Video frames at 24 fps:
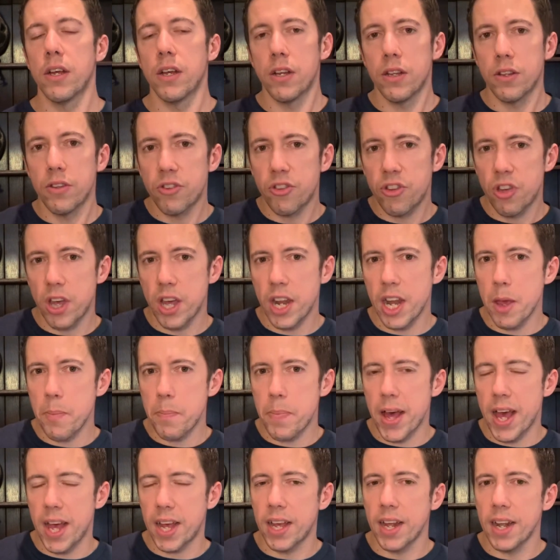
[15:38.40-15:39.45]
turn it
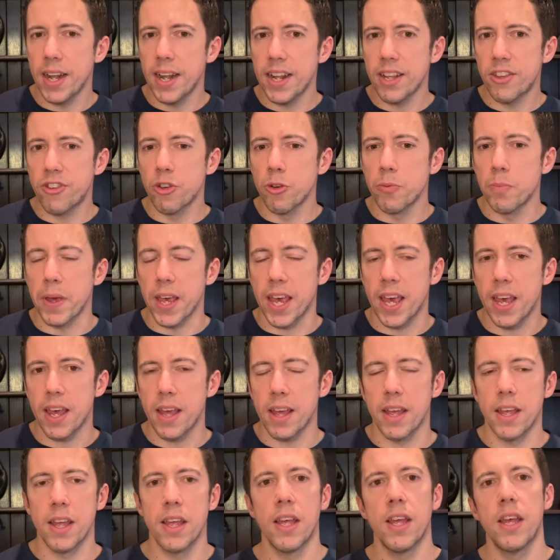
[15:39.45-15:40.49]
back a little bit,
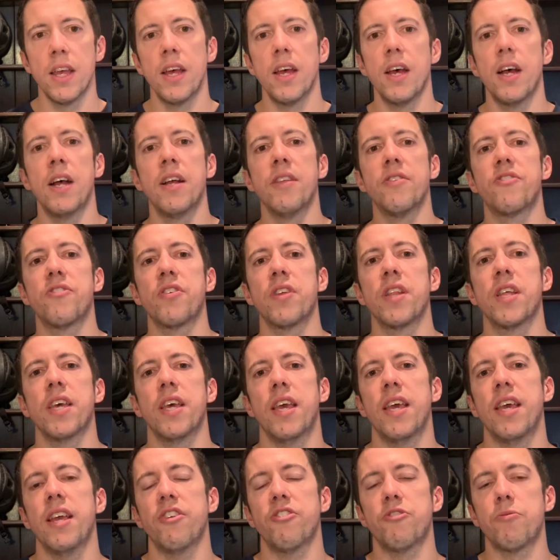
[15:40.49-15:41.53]
and so that
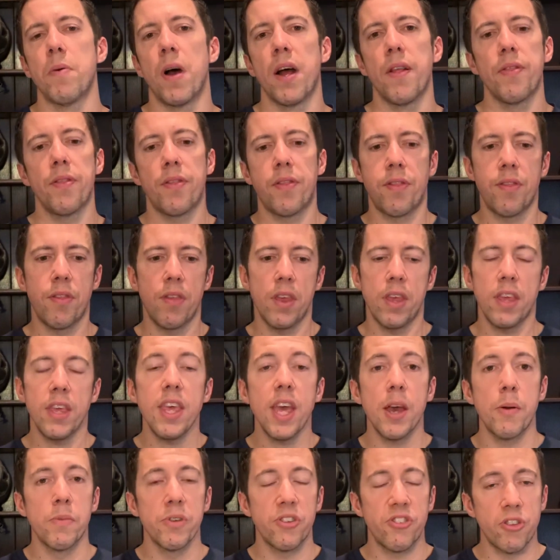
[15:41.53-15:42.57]
each month, yeah,
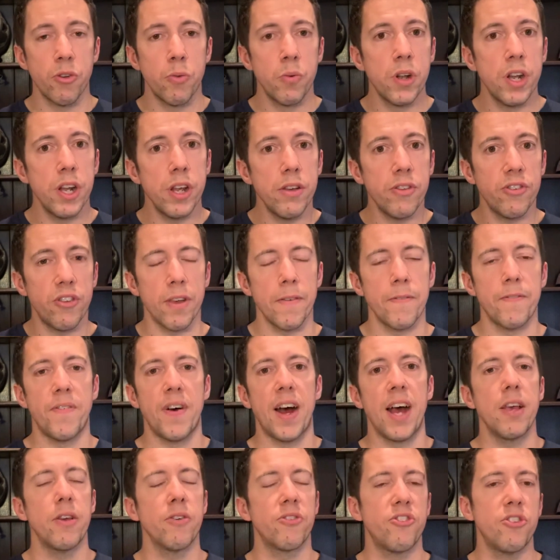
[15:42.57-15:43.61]
we're still losing fat,
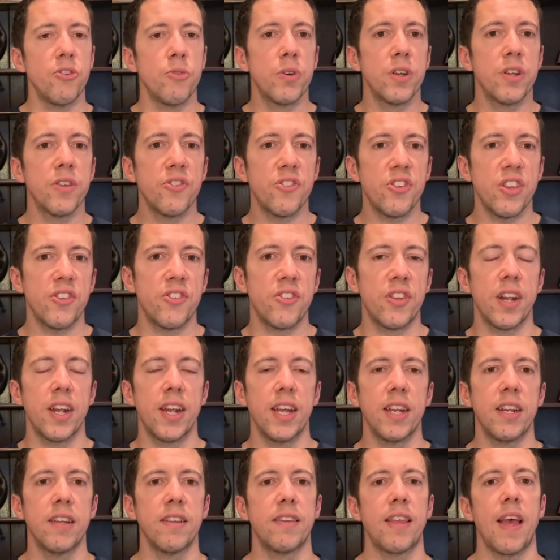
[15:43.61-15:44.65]
you're still consistently in
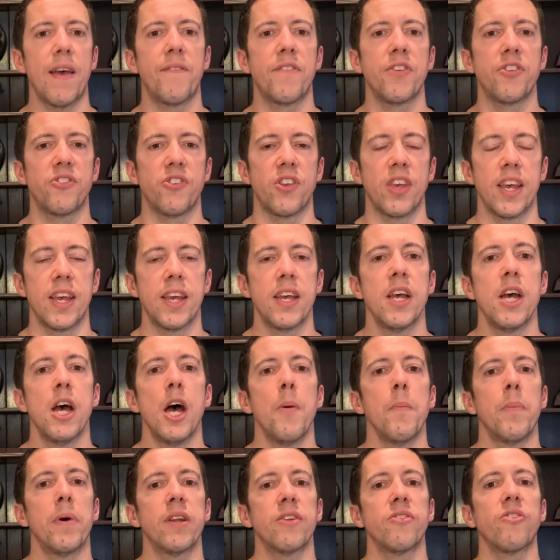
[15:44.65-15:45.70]
a deficit,
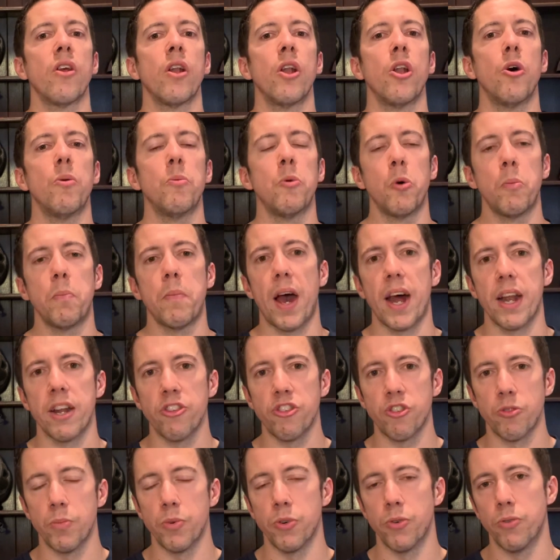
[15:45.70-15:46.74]
but it's a lot more
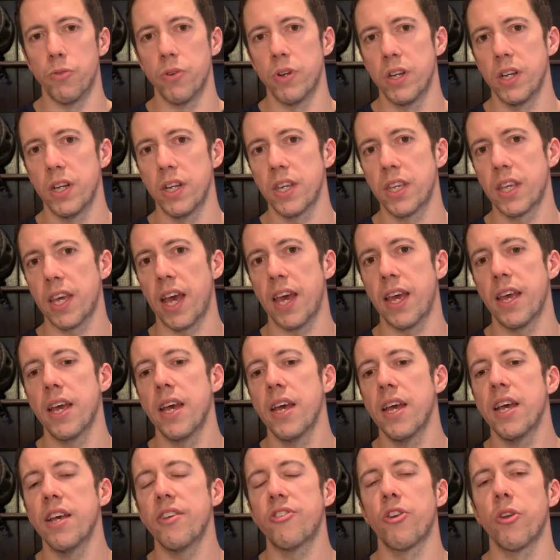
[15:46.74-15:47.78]
manageable, okay?
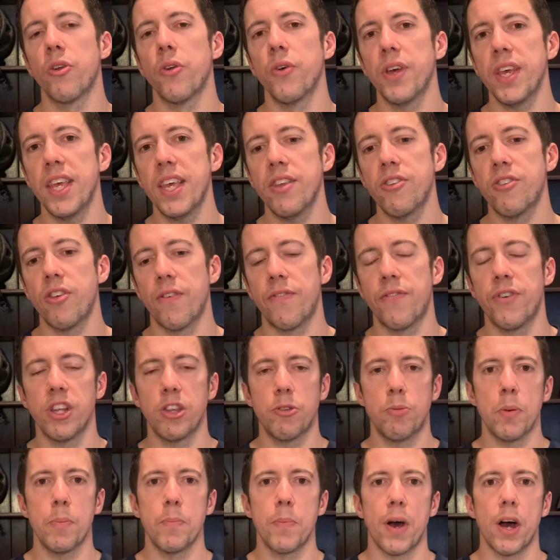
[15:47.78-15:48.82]
It's a lot easier for it to be
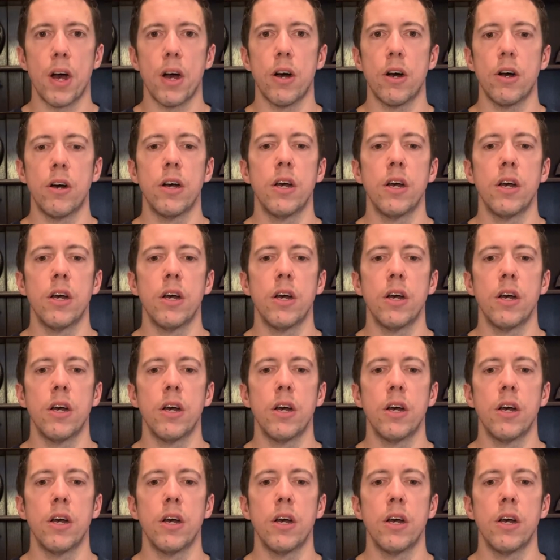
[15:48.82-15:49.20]
part